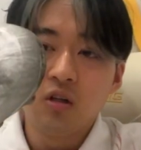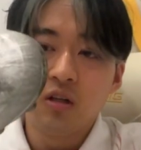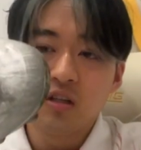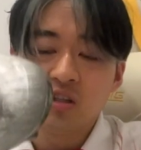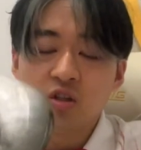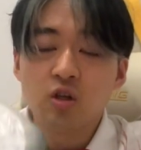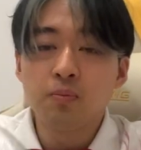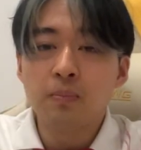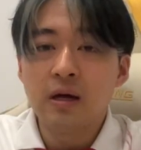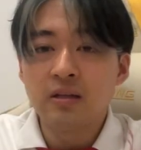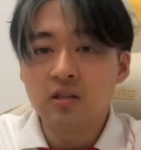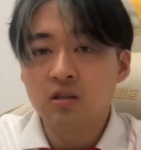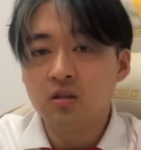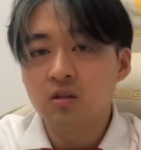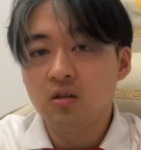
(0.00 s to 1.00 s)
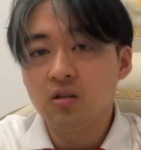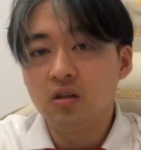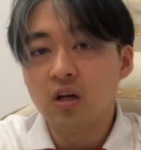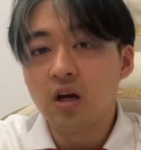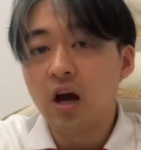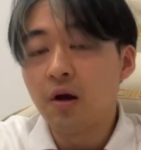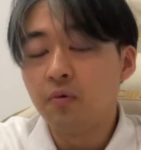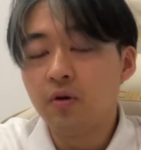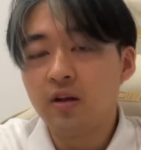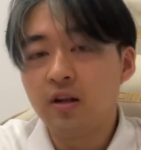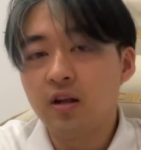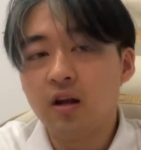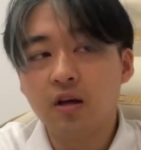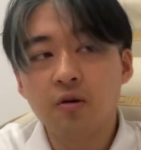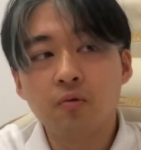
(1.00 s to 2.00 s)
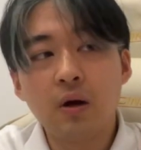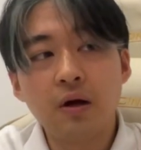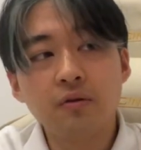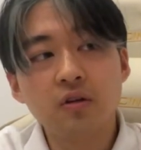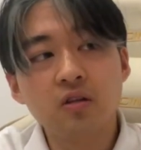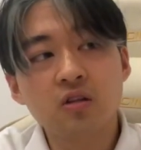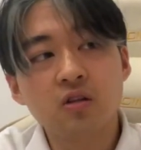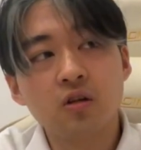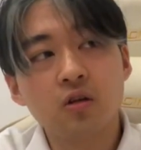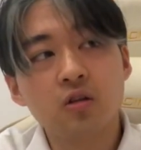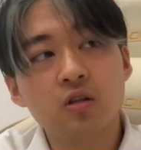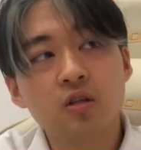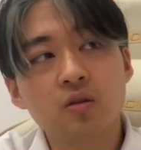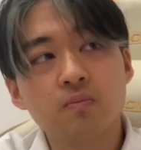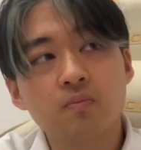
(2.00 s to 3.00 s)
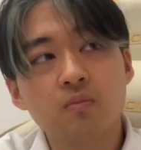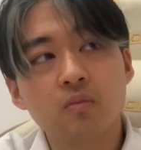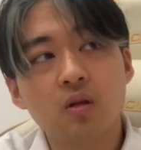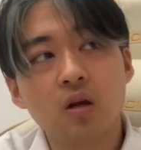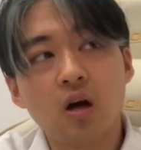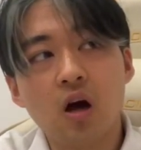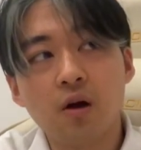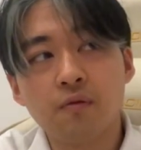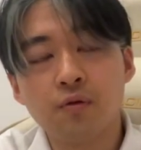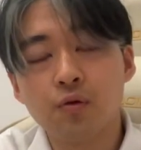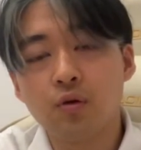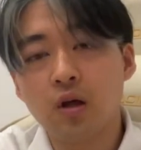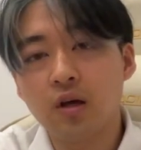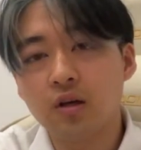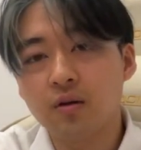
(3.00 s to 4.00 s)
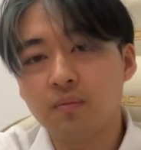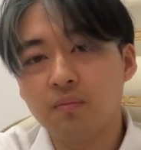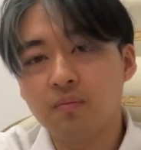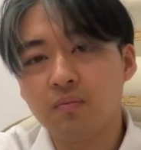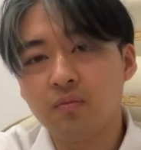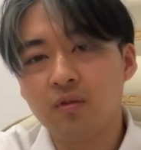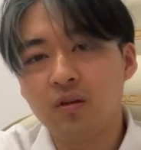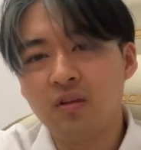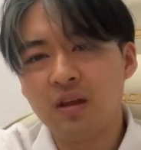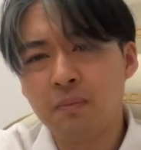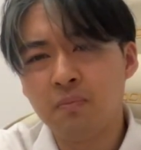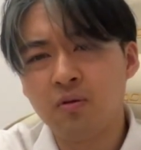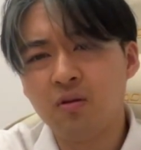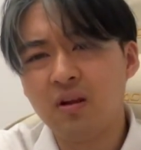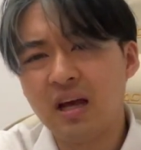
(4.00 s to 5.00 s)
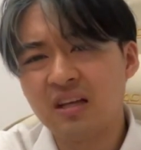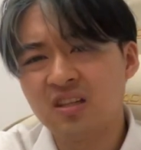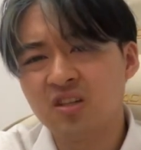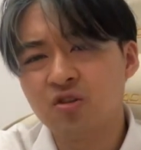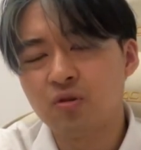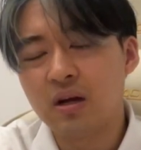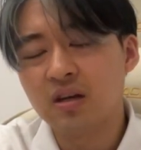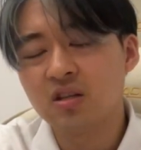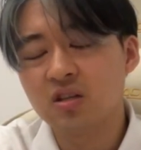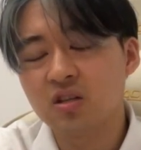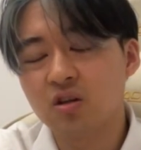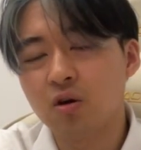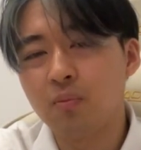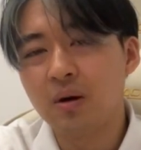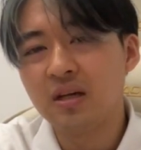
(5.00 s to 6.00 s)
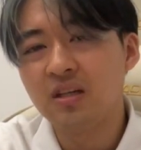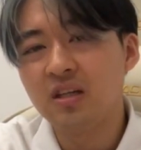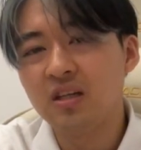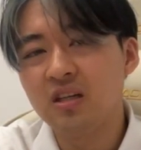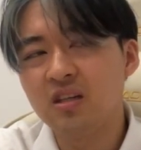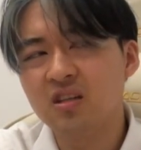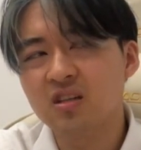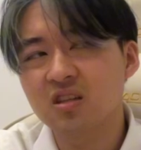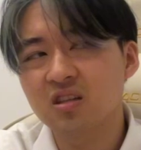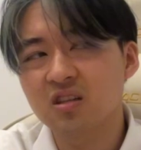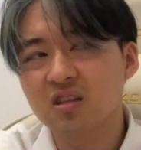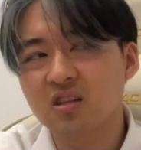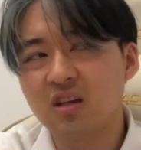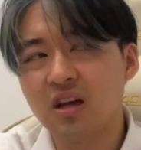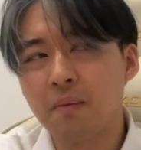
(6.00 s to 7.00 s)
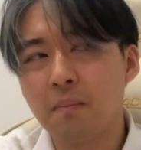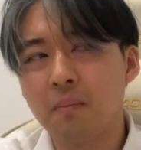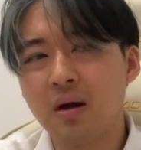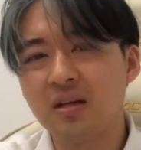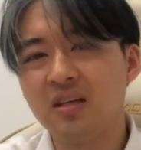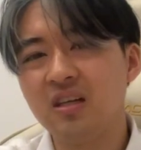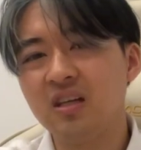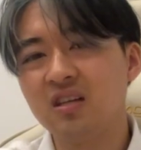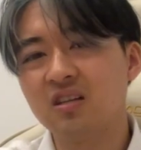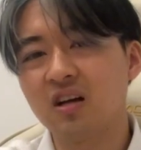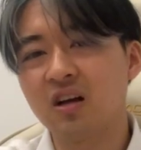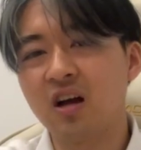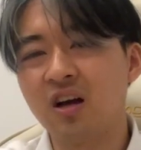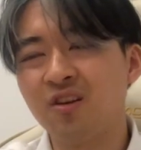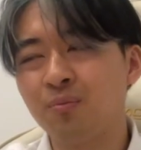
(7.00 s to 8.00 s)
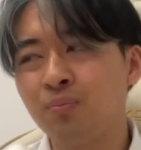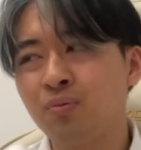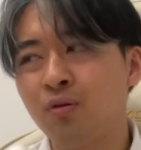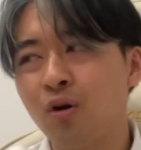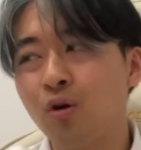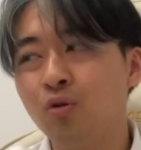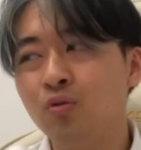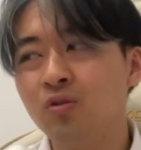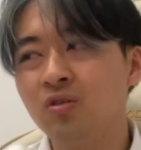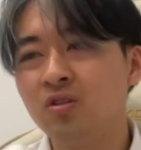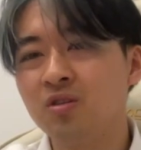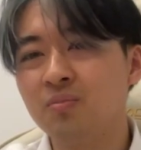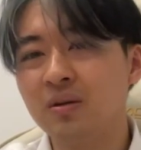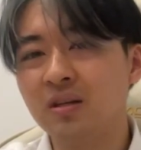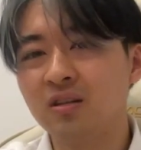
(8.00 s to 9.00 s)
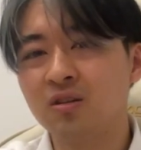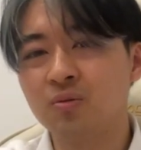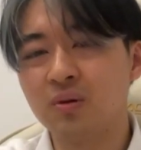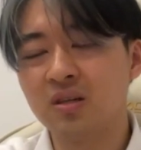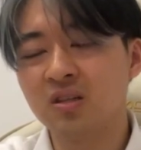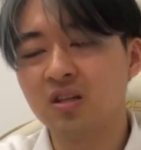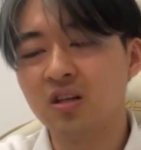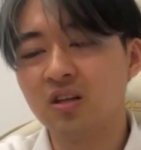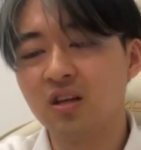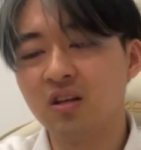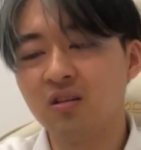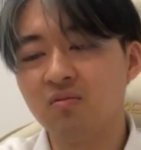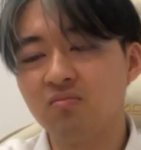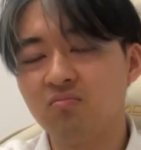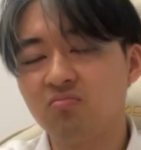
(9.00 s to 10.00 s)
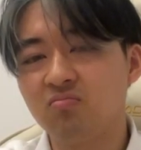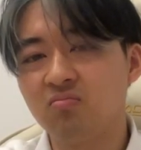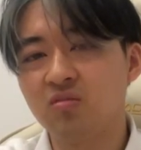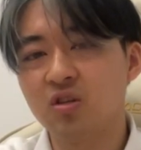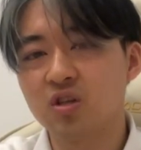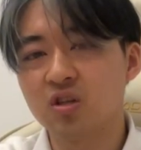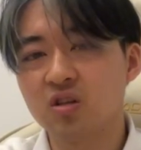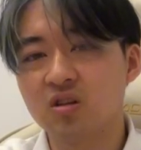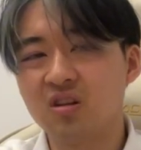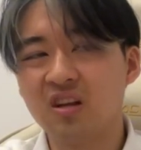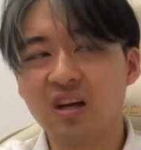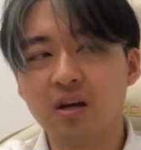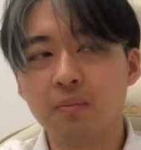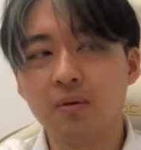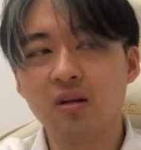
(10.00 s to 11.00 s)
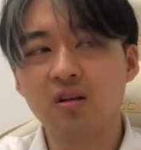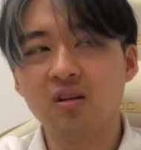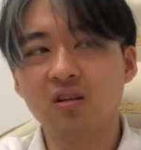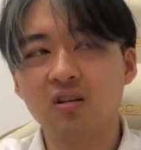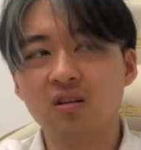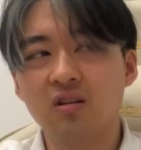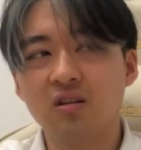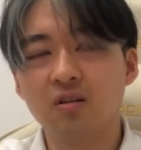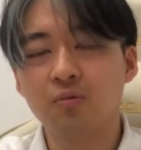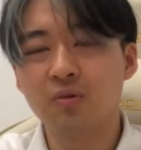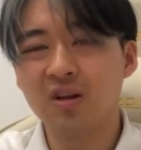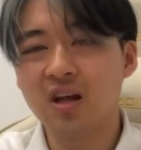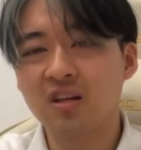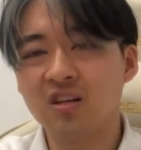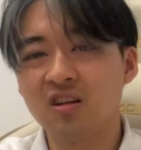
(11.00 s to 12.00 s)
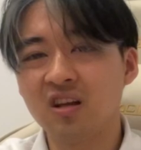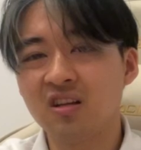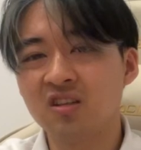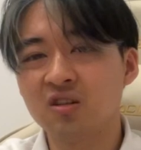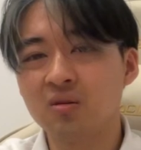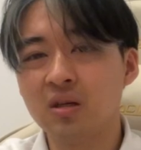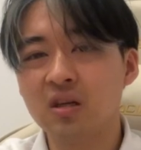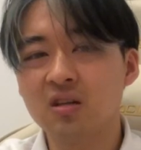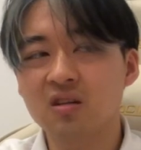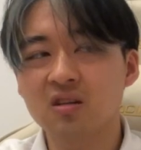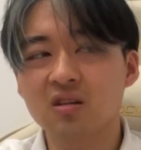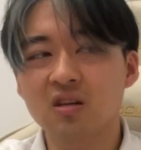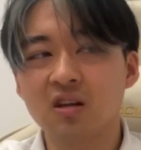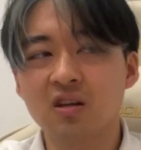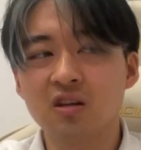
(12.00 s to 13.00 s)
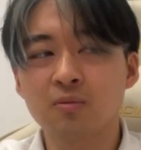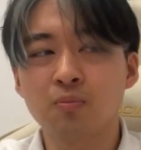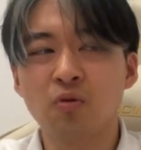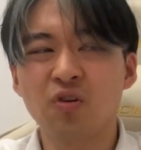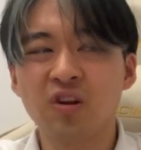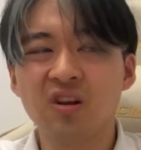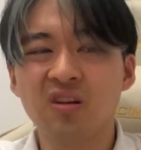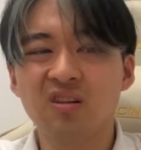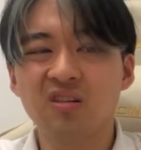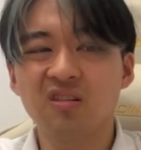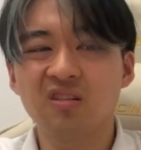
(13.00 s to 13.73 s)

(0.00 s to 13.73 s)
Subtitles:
the stud pattern, yeah, I really like rounded studs. I feel like they put less stress on my knees, and my knees are kind of prone to being twisted and just ligament related injuries at this point.